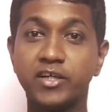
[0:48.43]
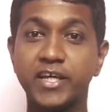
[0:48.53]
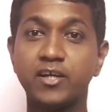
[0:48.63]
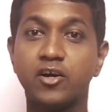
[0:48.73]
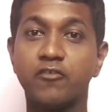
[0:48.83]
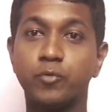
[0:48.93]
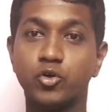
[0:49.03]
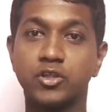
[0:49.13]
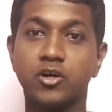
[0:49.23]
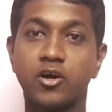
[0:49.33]
the working
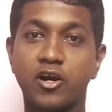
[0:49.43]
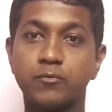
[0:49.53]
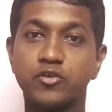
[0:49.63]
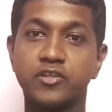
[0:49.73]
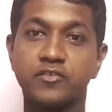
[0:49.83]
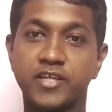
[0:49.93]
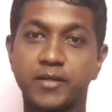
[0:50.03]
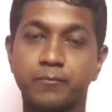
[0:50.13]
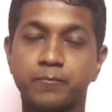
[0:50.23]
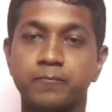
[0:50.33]
of both are almost
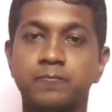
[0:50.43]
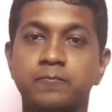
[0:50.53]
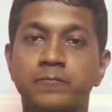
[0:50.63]
the same.